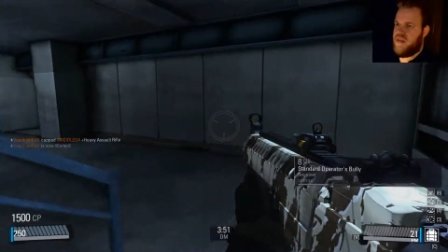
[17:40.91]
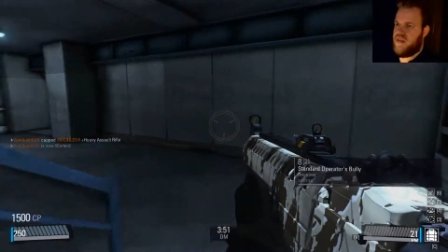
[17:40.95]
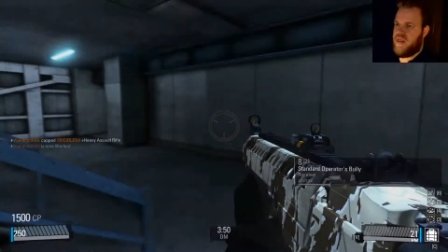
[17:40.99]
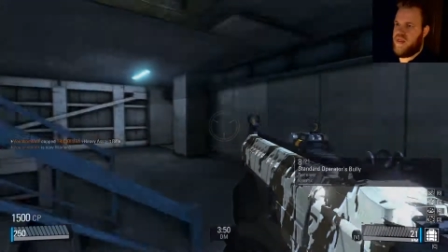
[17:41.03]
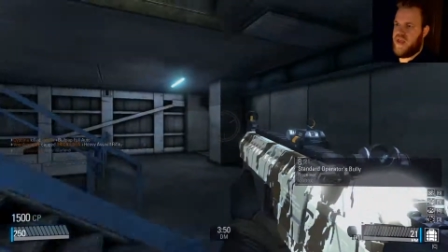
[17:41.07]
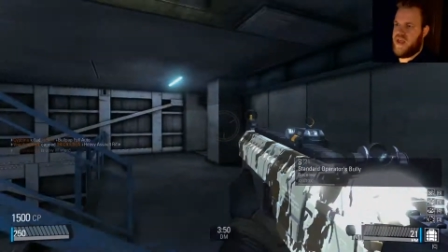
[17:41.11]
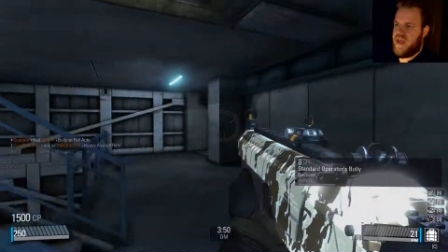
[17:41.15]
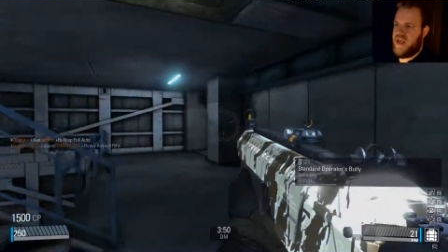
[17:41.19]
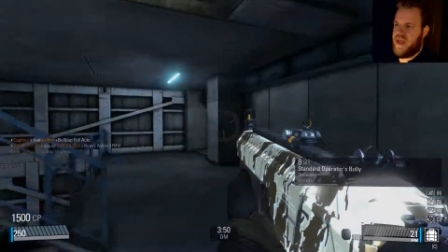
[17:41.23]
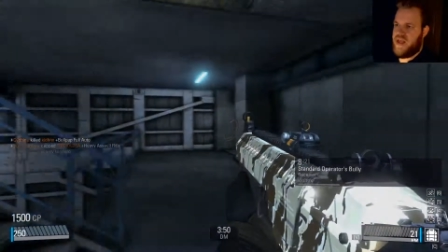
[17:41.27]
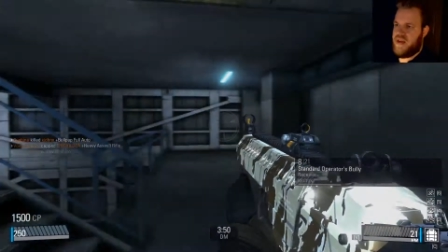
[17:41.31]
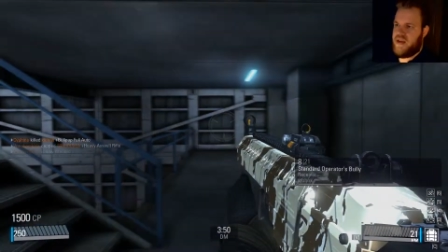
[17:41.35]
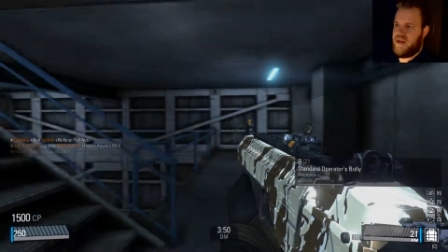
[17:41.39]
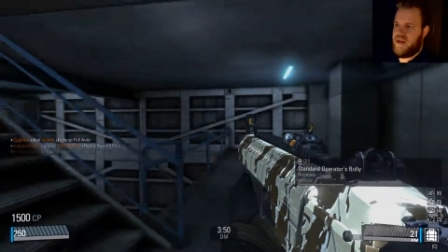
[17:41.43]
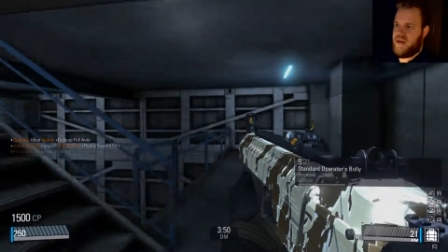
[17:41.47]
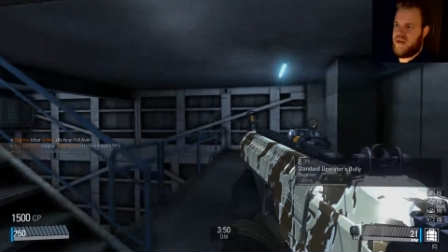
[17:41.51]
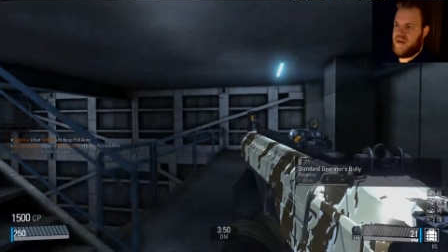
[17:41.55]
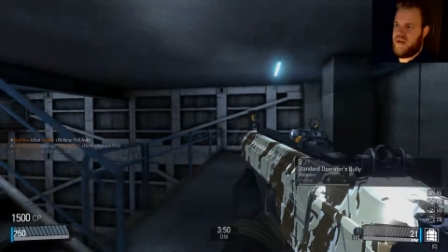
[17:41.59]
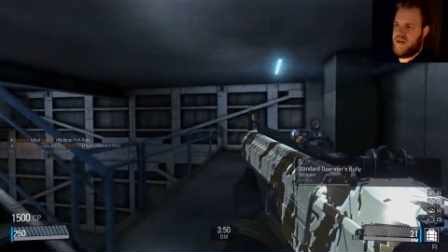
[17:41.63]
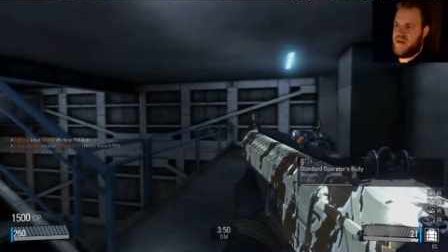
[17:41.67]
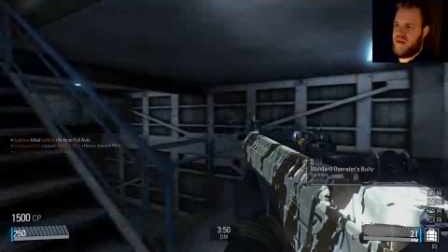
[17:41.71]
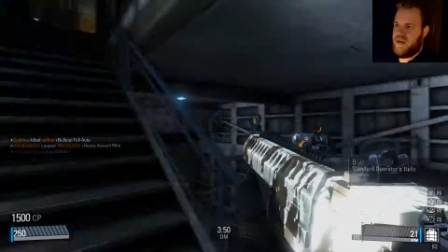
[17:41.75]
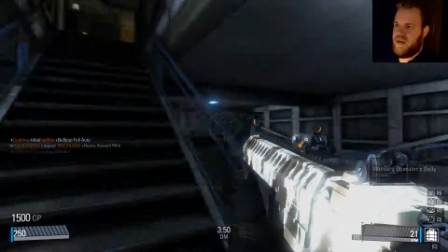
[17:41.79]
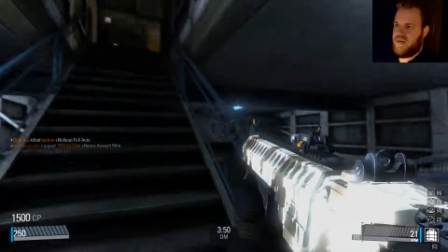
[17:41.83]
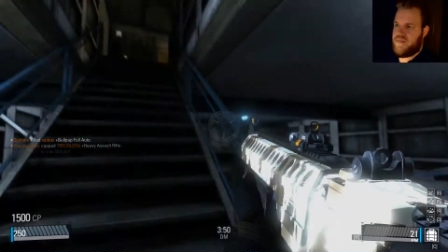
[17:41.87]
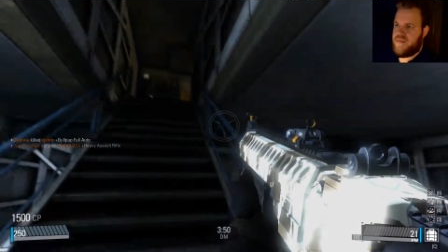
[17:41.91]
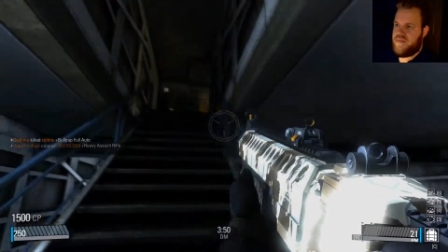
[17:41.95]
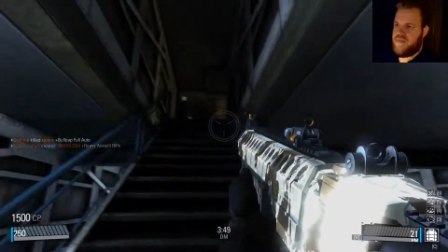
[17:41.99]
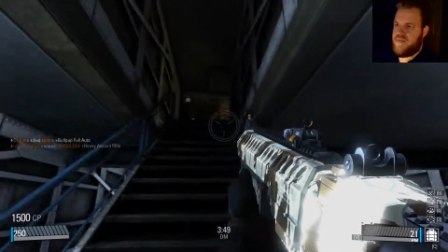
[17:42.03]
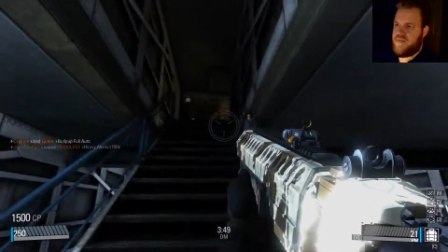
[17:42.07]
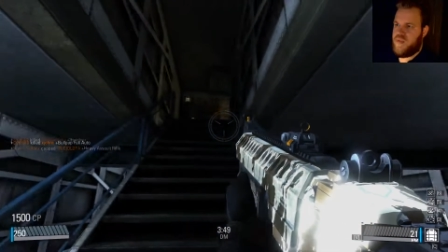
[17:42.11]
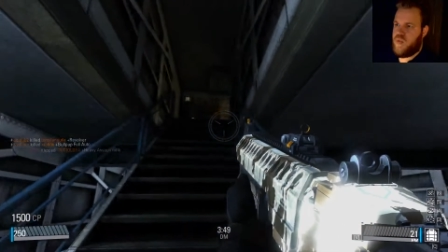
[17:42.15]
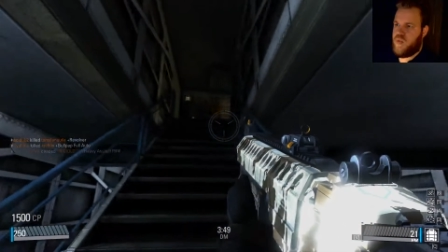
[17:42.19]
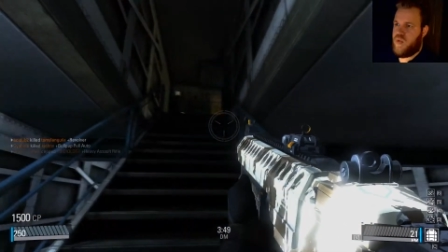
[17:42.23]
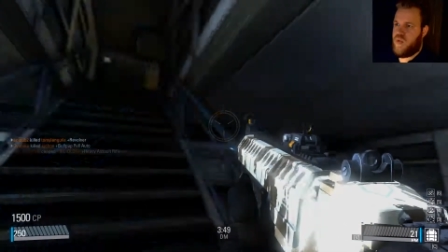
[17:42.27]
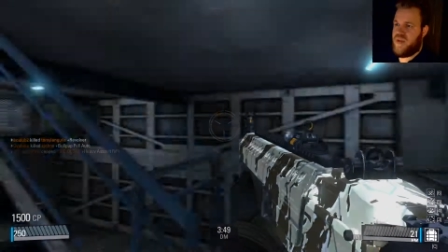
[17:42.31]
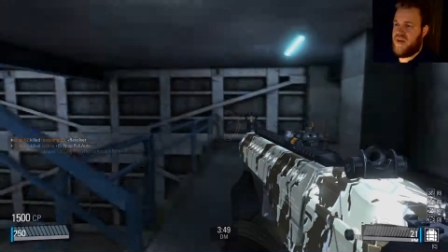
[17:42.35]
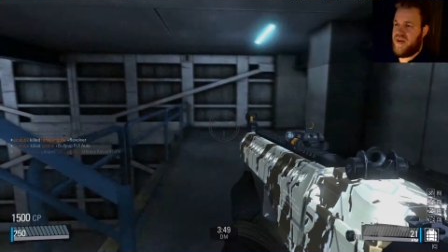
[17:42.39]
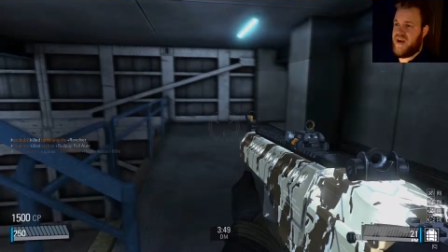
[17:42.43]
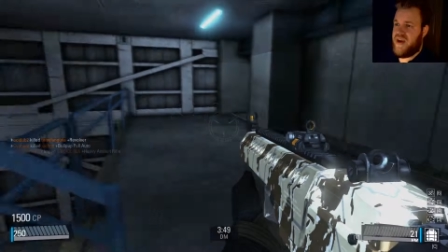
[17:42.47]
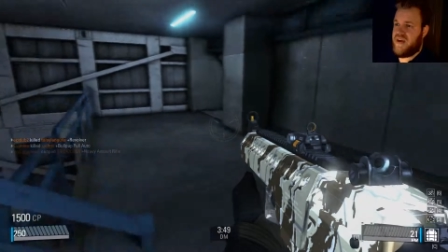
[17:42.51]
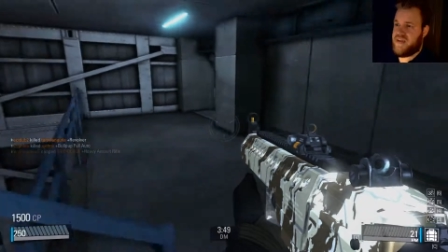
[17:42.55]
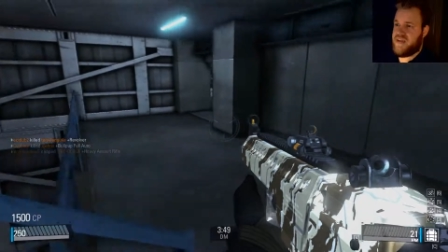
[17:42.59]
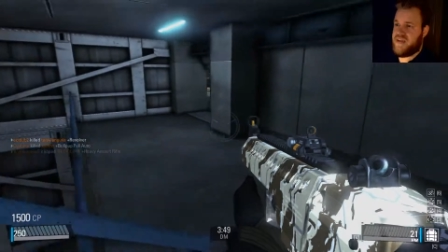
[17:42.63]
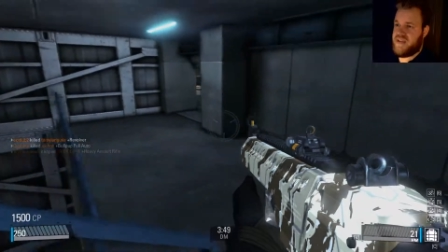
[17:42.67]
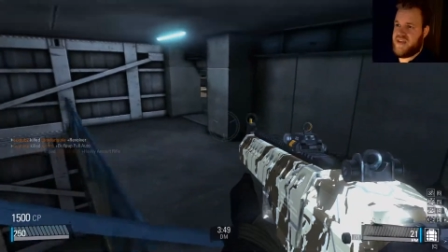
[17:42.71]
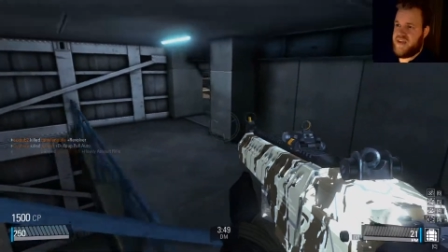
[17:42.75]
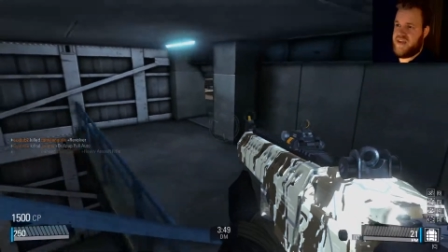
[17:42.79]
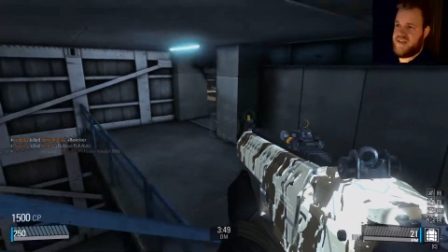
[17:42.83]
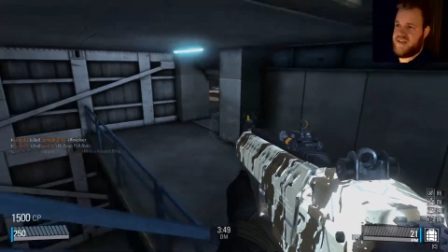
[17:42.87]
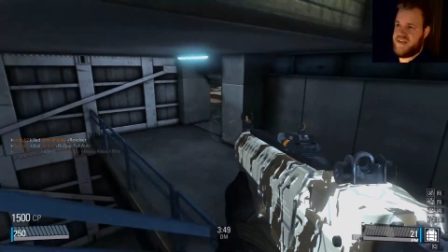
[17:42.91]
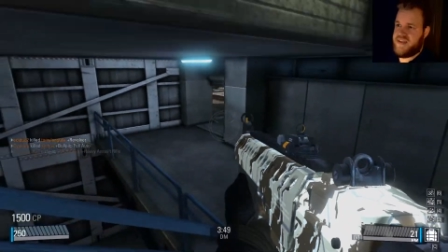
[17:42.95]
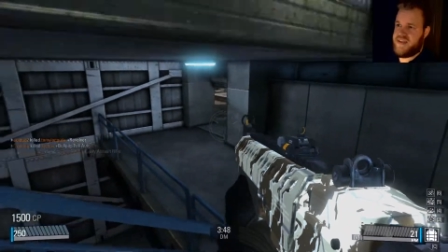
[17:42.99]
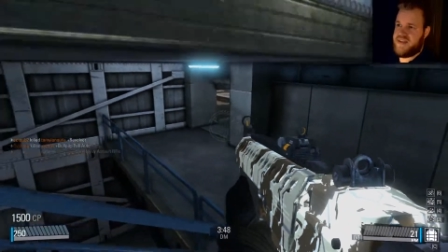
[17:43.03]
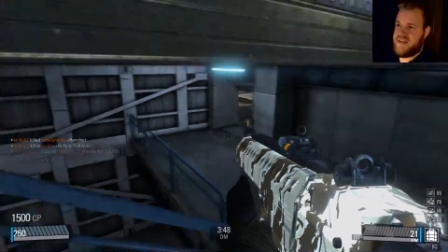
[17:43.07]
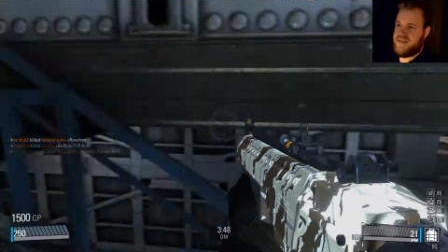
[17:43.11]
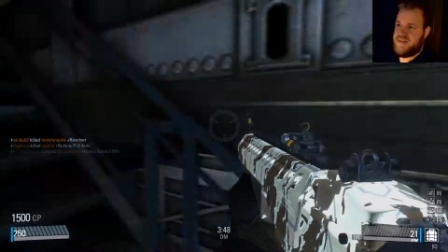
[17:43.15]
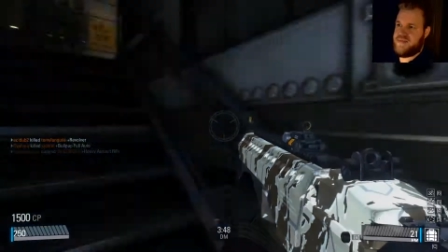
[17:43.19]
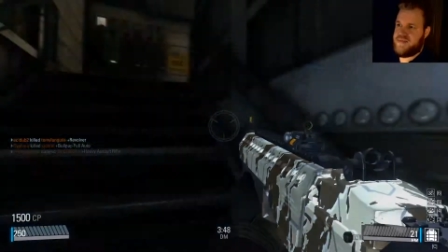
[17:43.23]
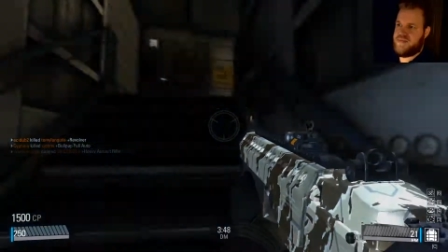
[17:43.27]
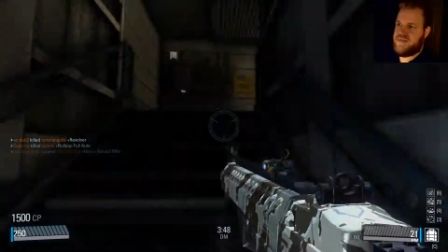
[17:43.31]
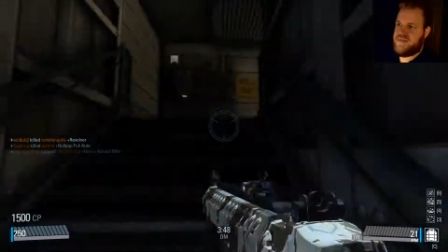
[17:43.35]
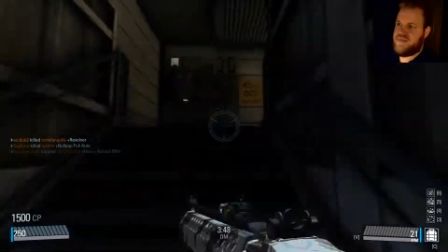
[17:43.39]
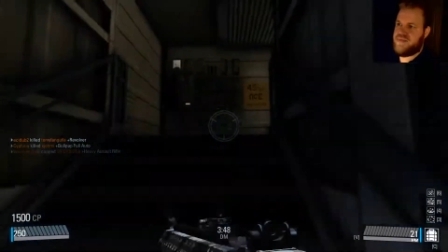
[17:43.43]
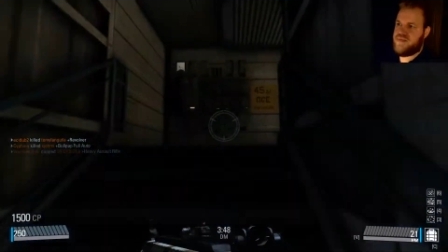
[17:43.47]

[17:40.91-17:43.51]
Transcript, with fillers: Than uh, with iron sights.